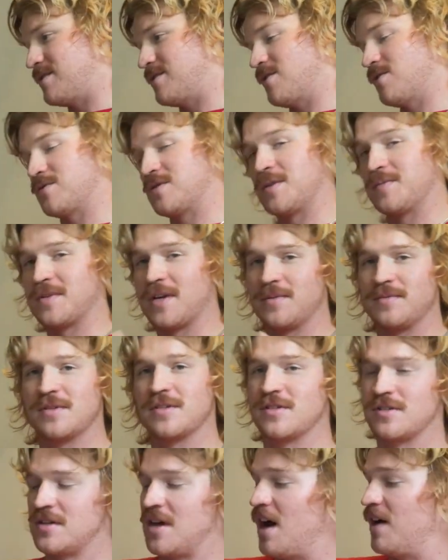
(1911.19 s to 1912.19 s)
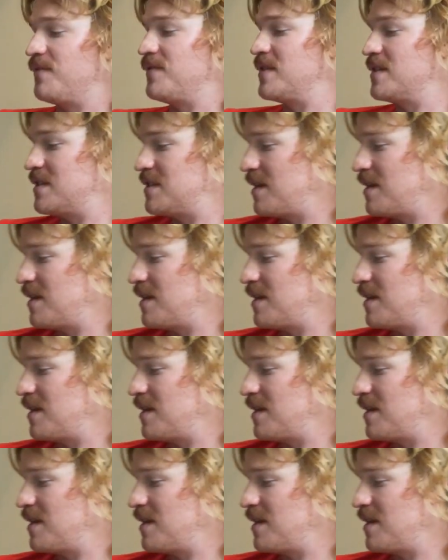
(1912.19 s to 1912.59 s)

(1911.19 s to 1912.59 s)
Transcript: So sometimes it's tough to